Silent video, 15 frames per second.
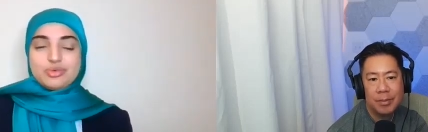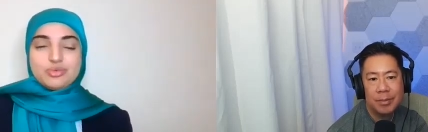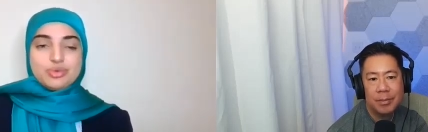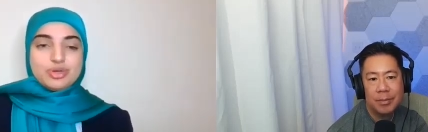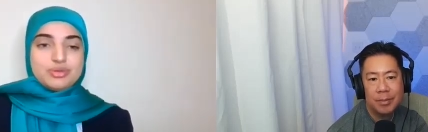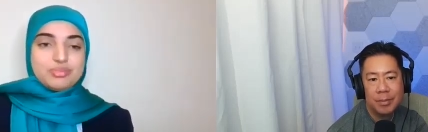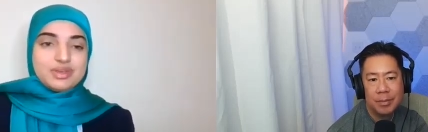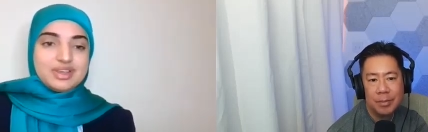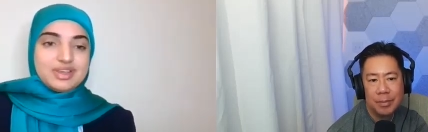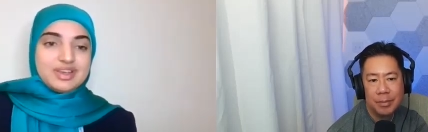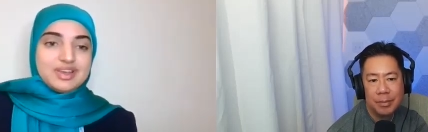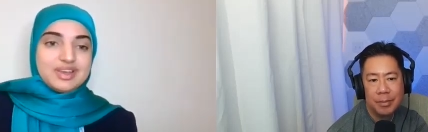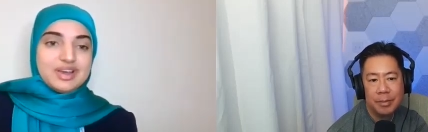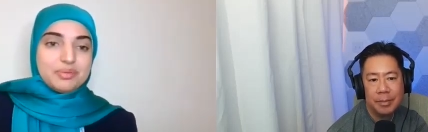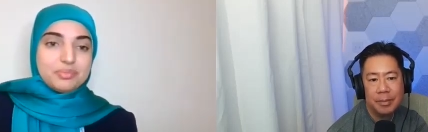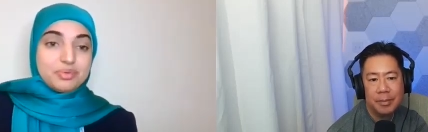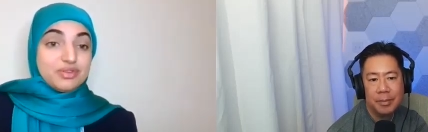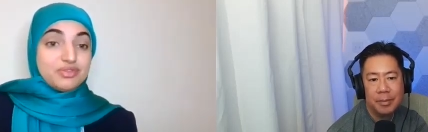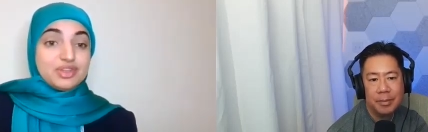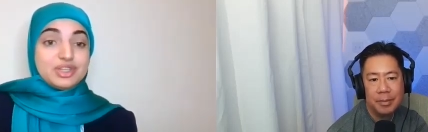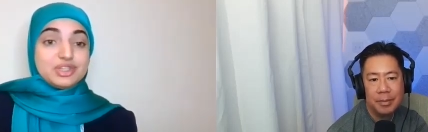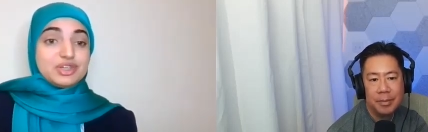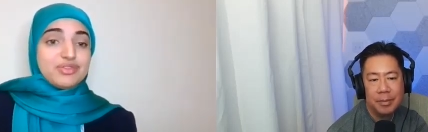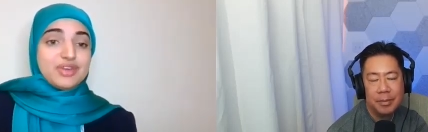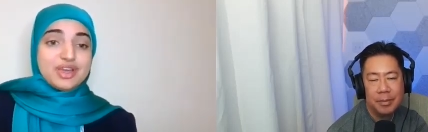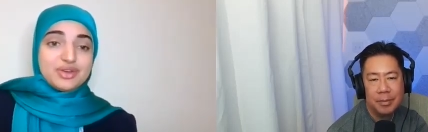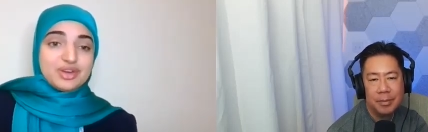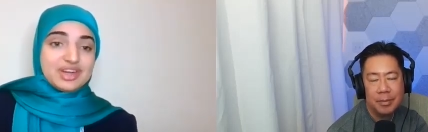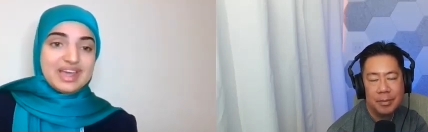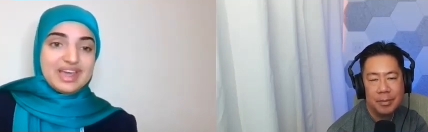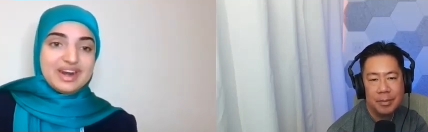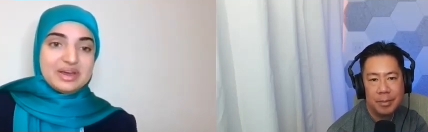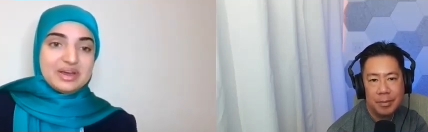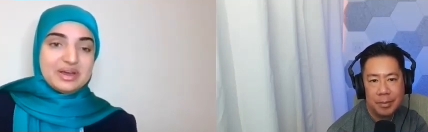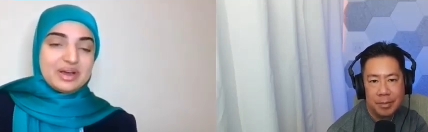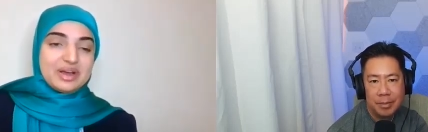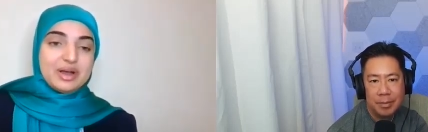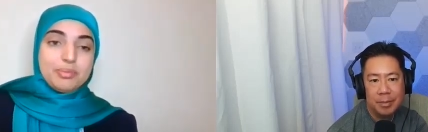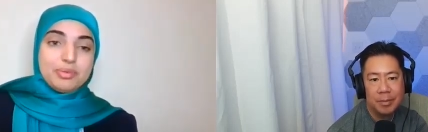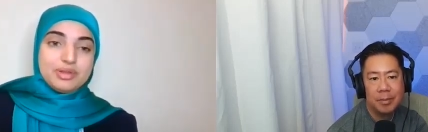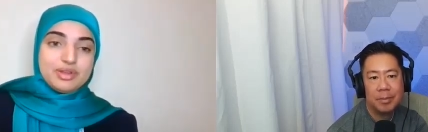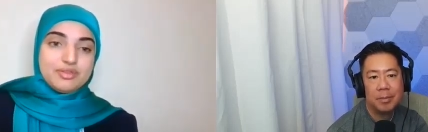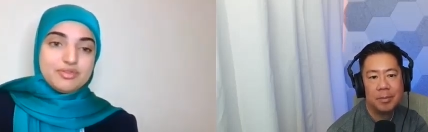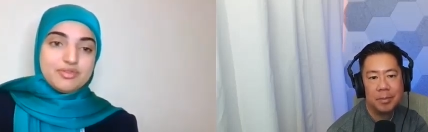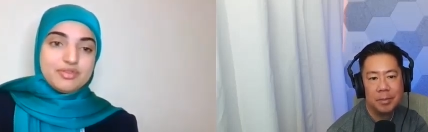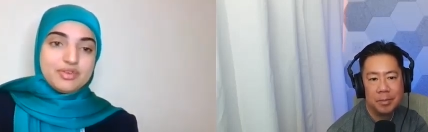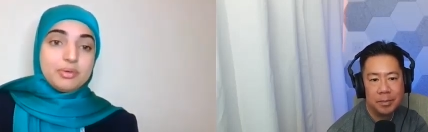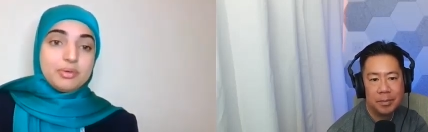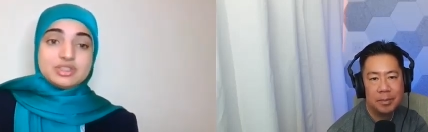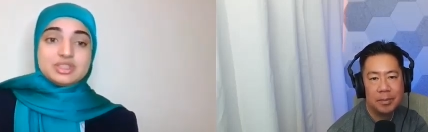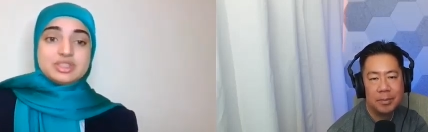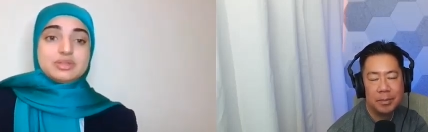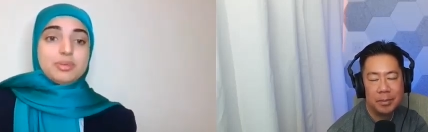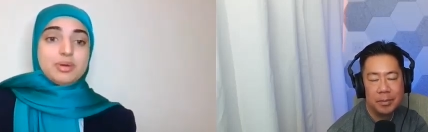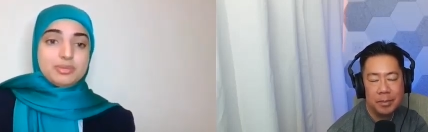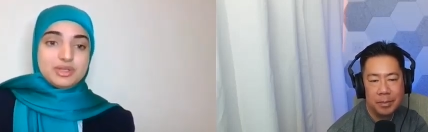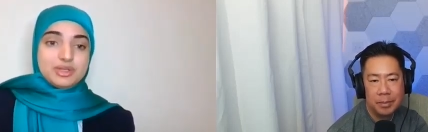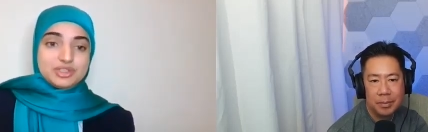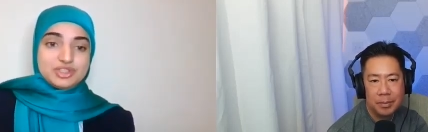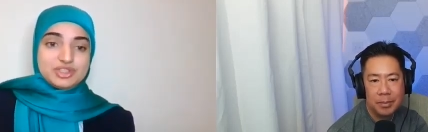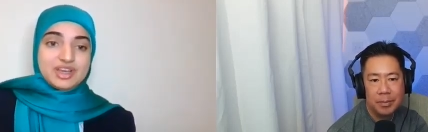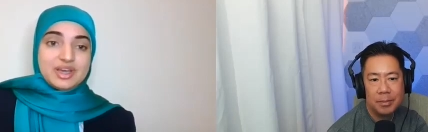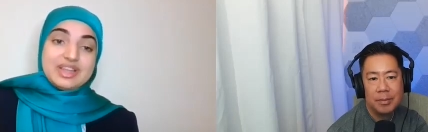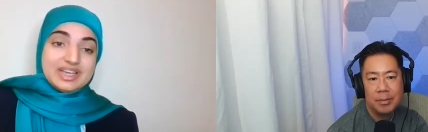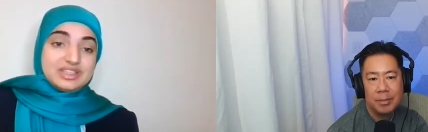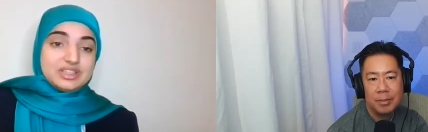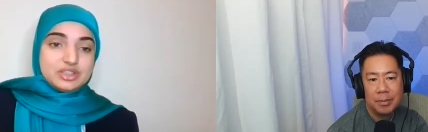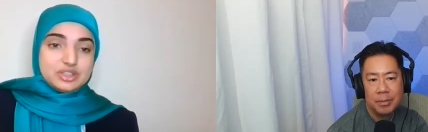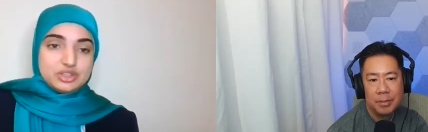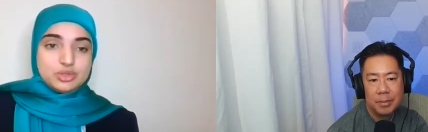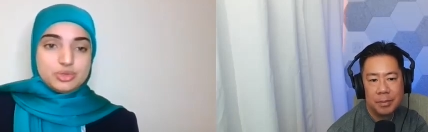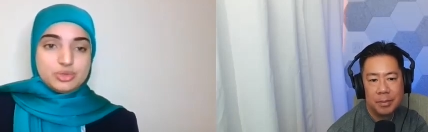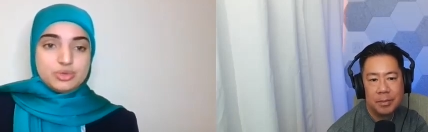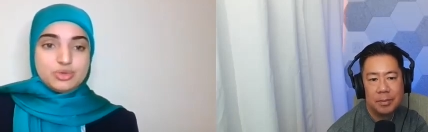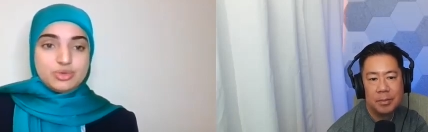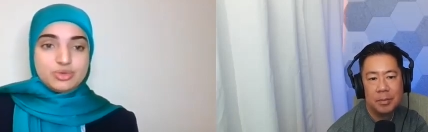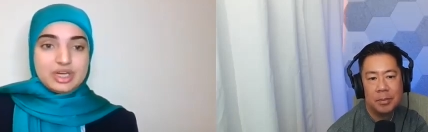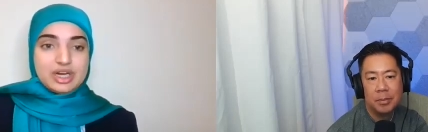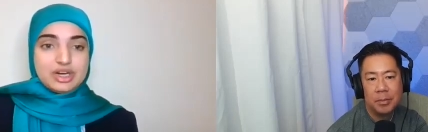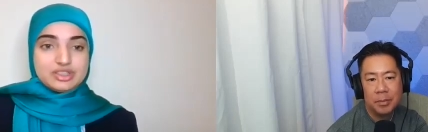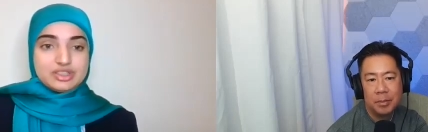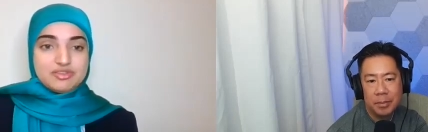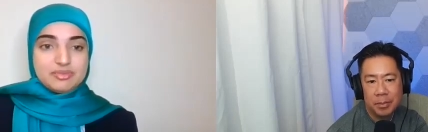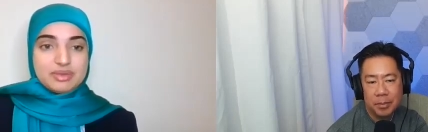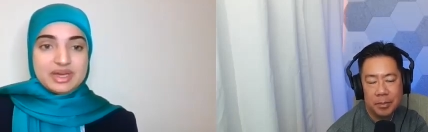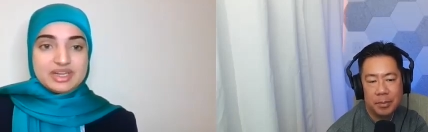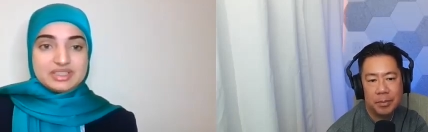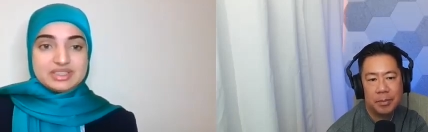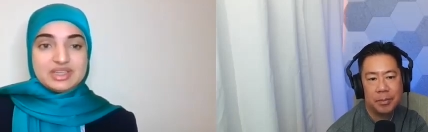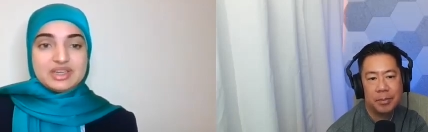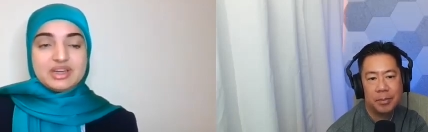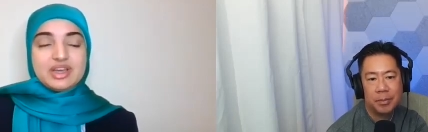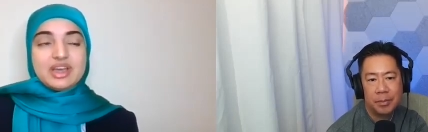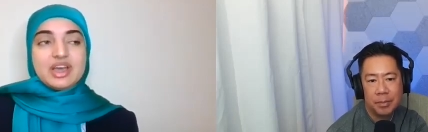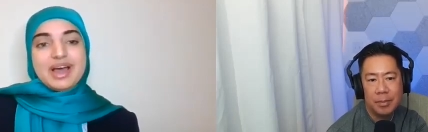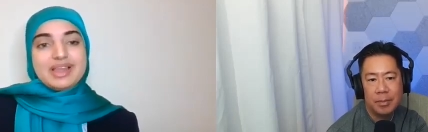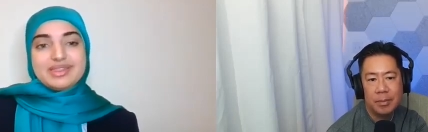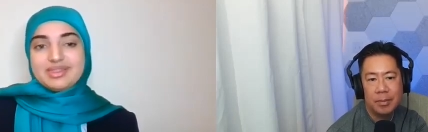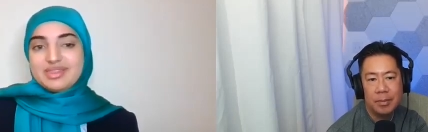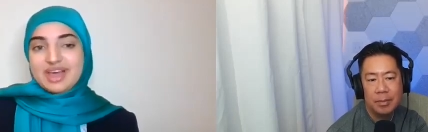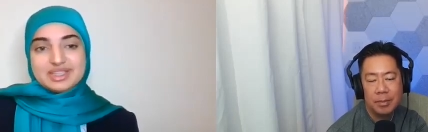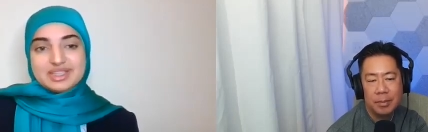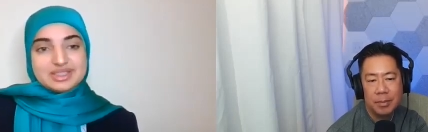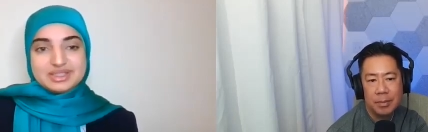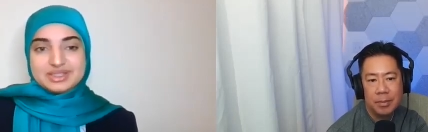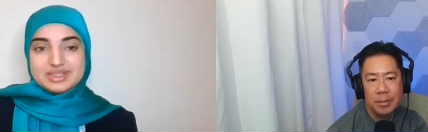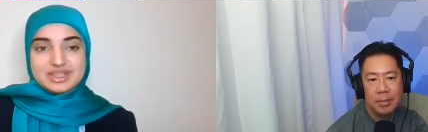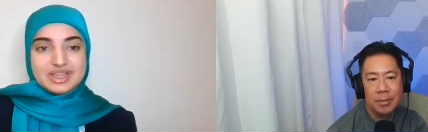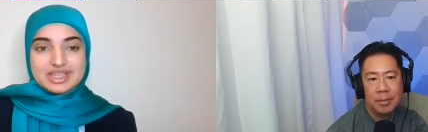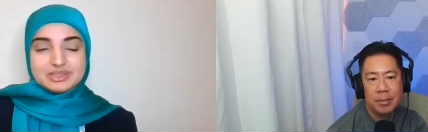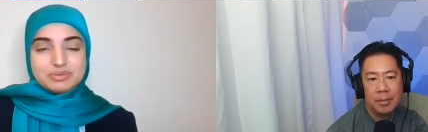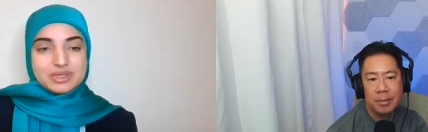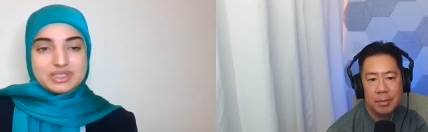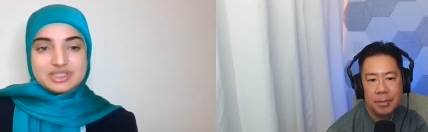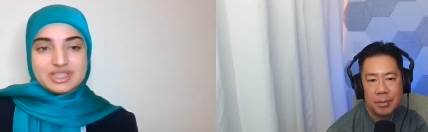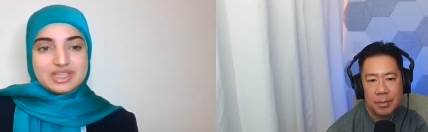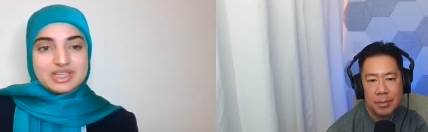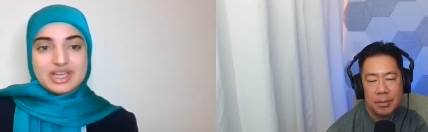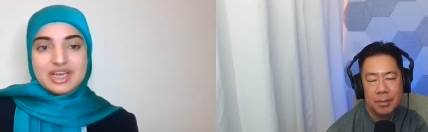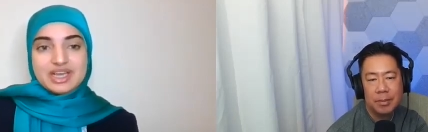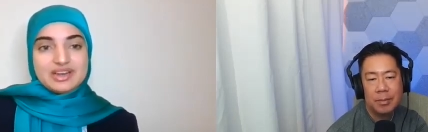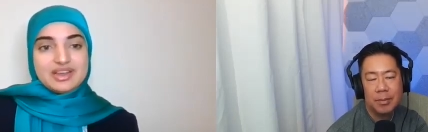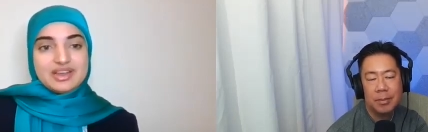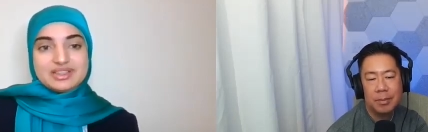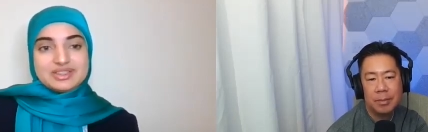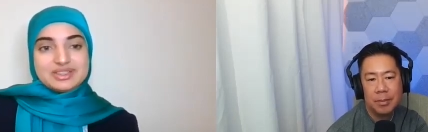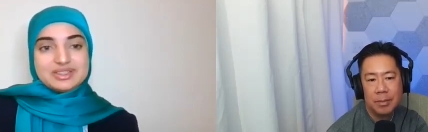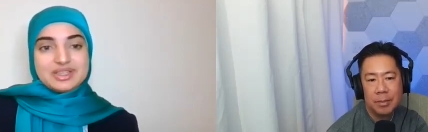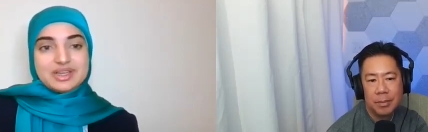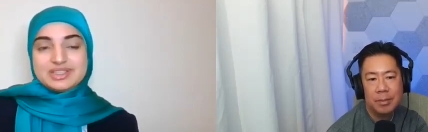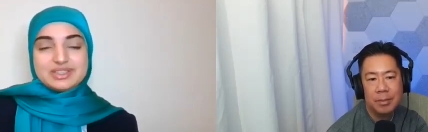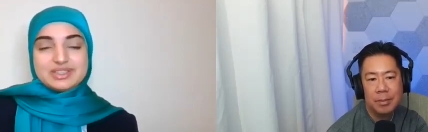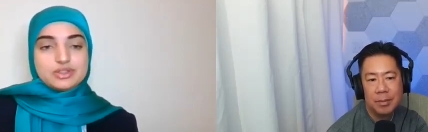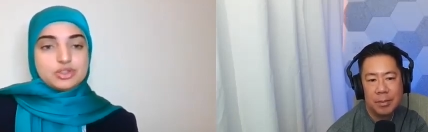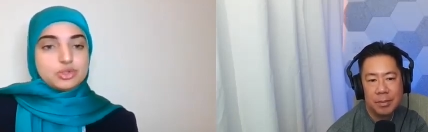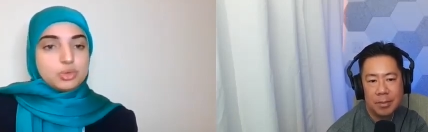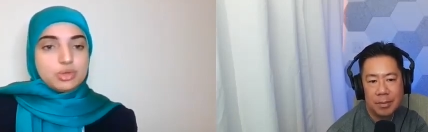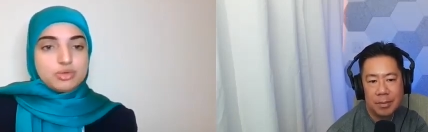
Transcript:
Speaker 1: It would be a privilege if I could get a couple of books published related to narrative medicine and that's that's basically it. It's it's a